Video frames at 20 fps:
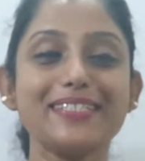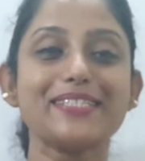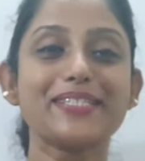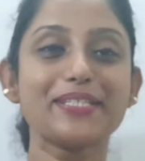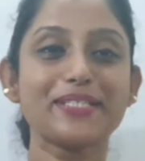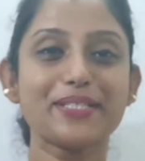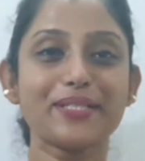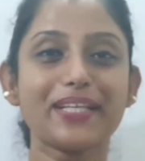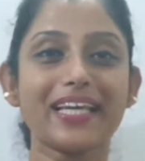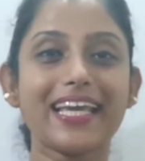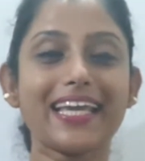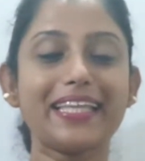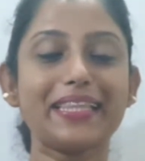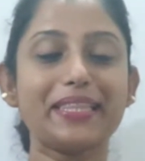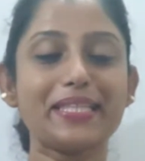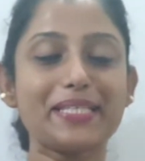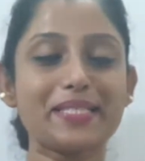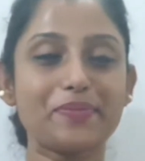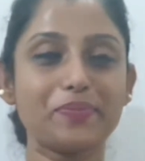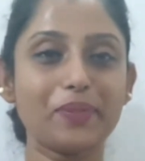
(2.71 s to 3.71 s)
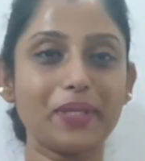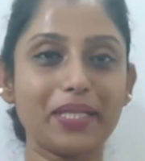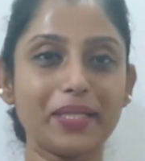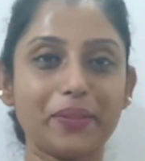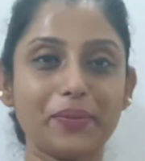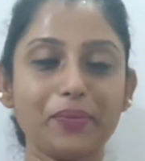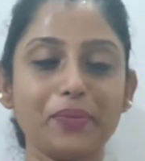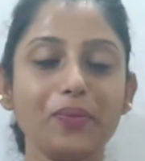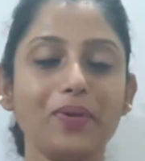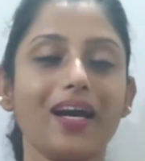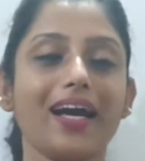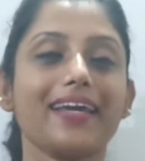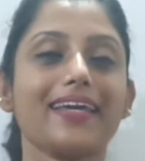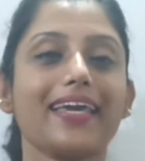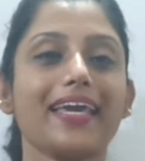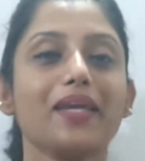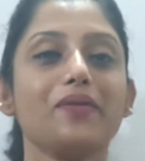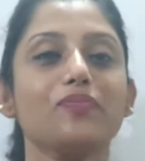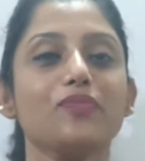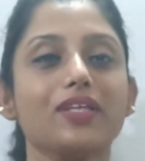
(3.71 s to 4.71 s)
So today in this video, I
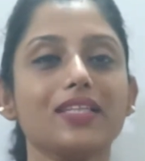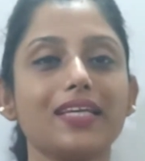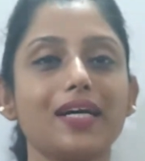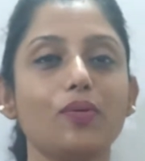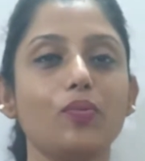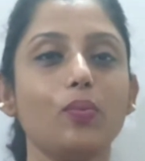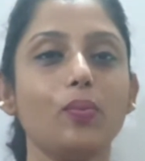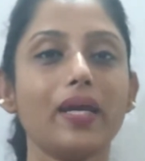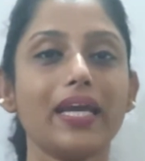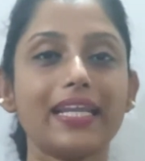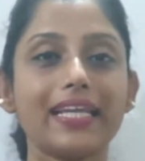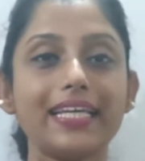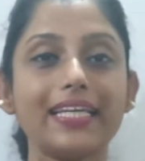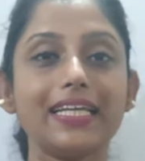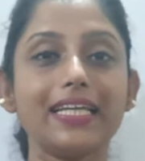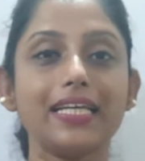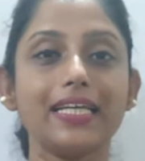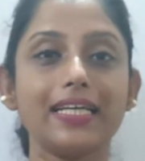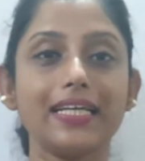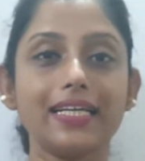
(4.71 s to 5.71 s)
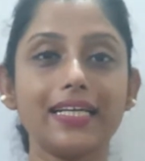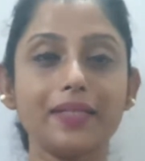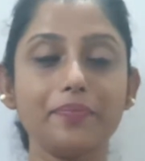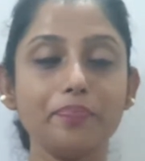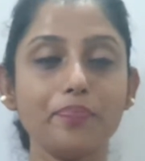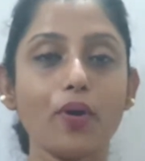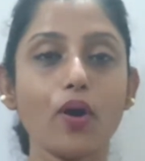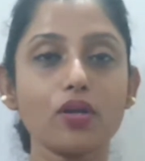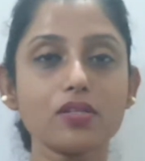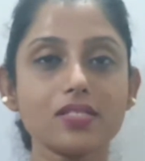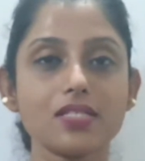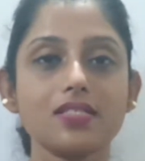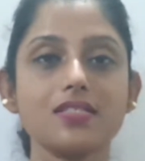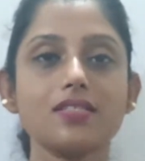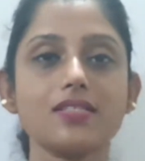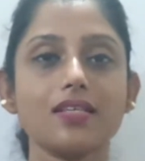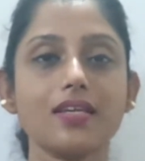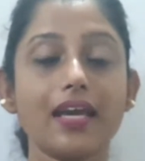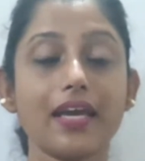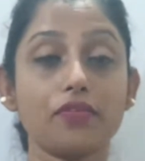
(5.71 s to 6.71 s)
came with a very
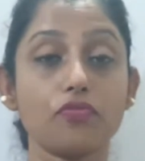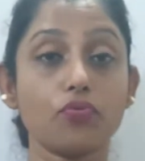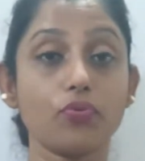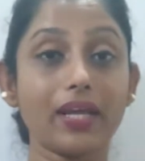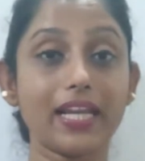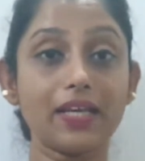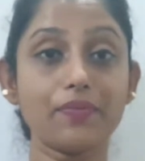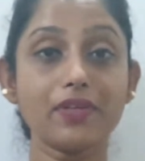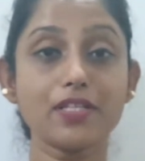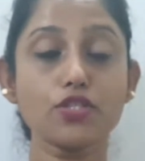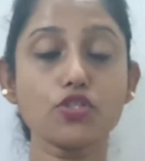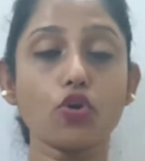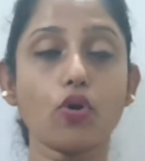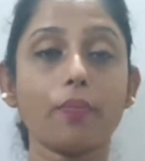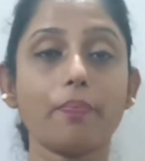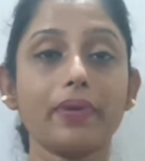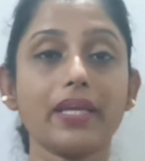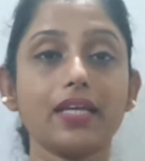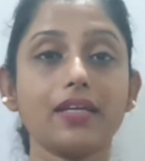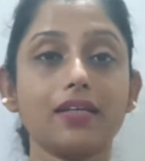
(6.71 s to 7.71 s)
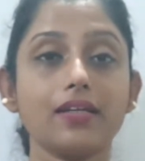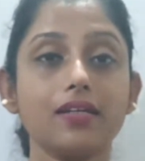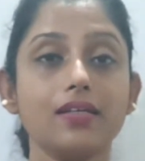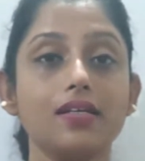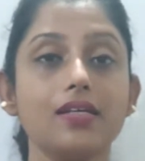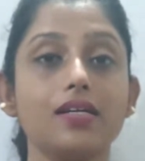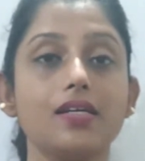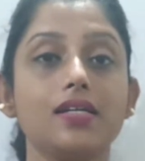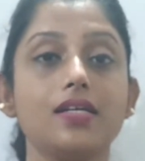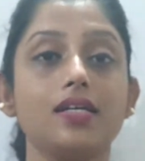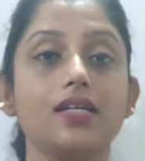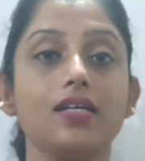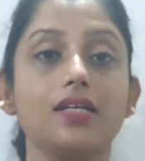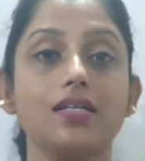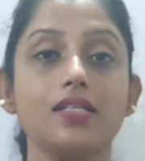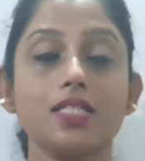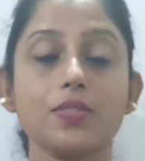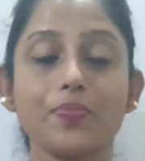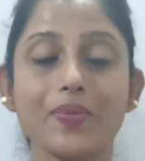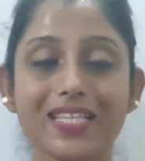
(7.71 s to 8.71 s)
important and relevant topic
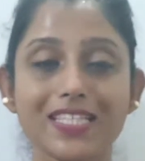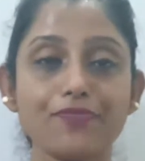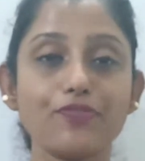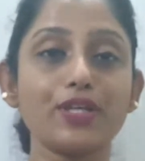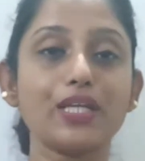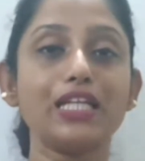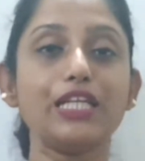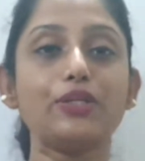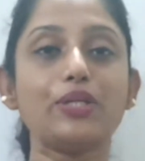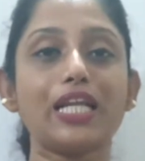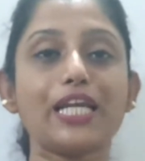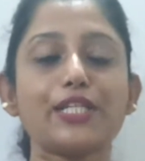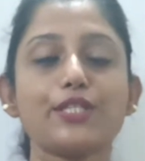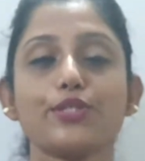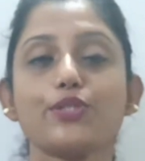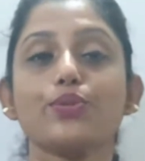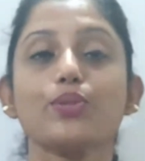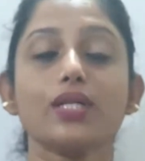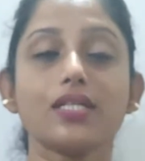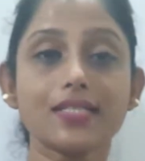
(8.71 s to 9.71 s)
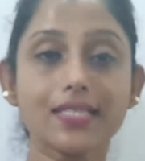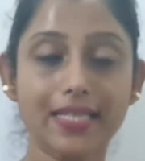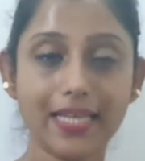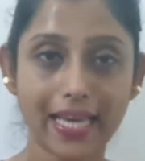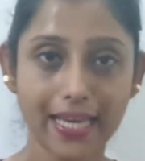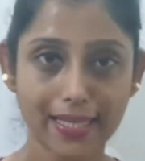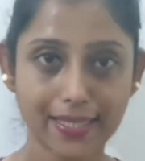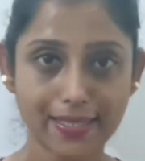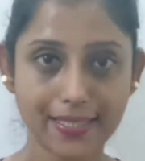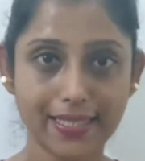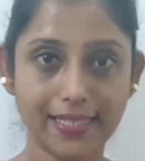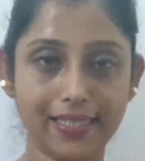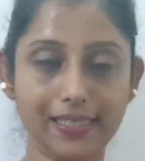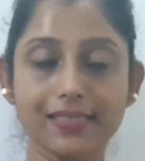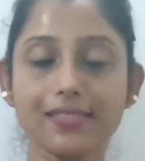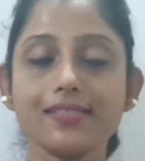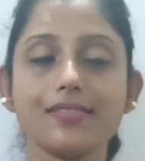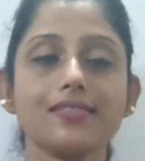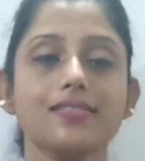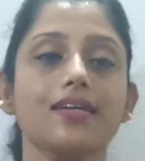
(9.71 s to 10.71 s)
specifically related to nursing
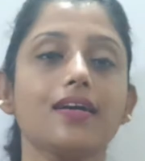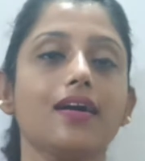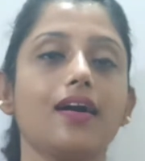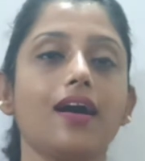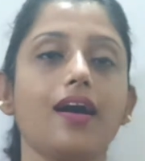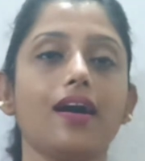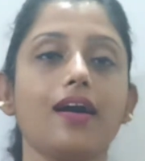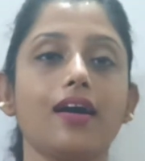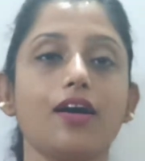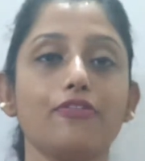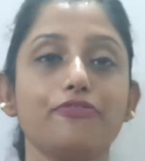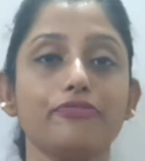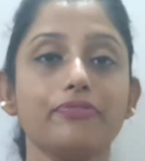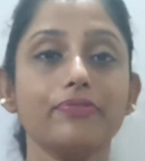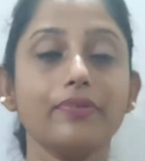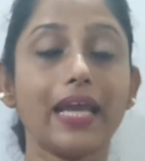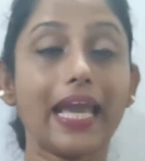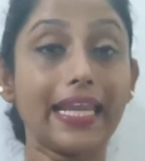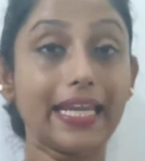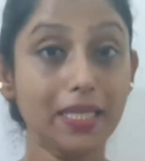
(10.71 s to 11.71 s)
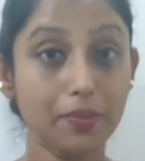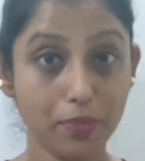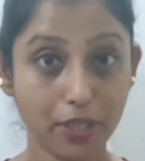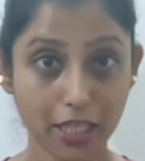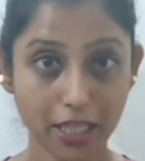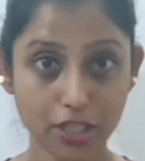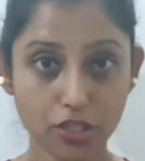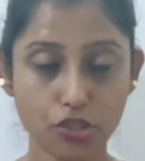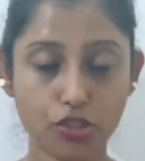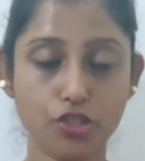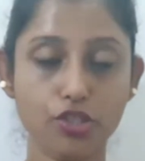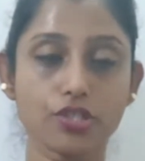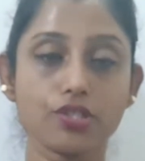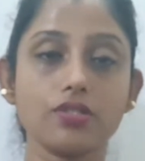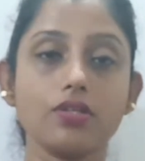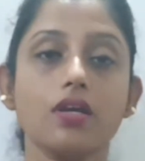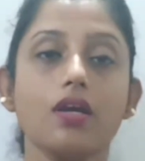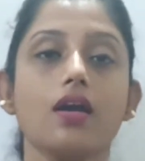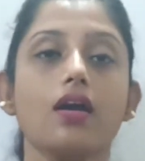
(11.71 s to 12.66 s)
excellence of NABH.